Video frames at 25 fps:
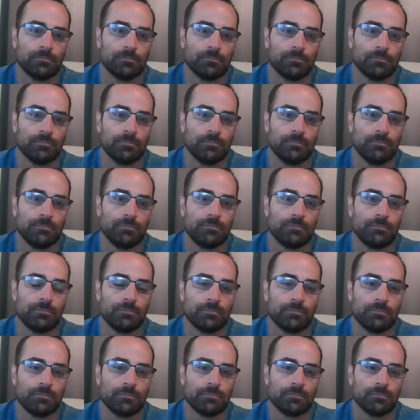
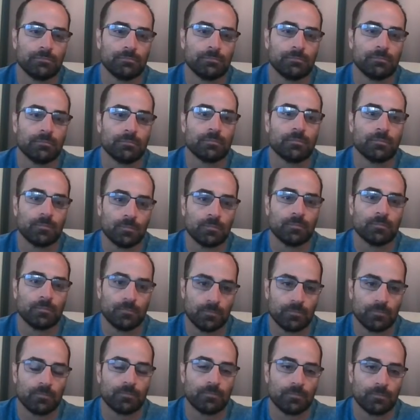
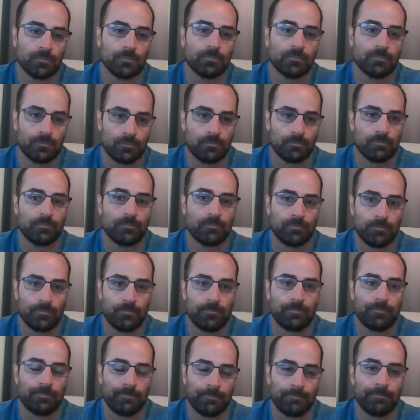
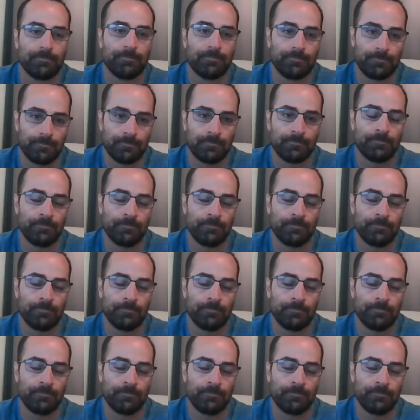The person shown says nothing.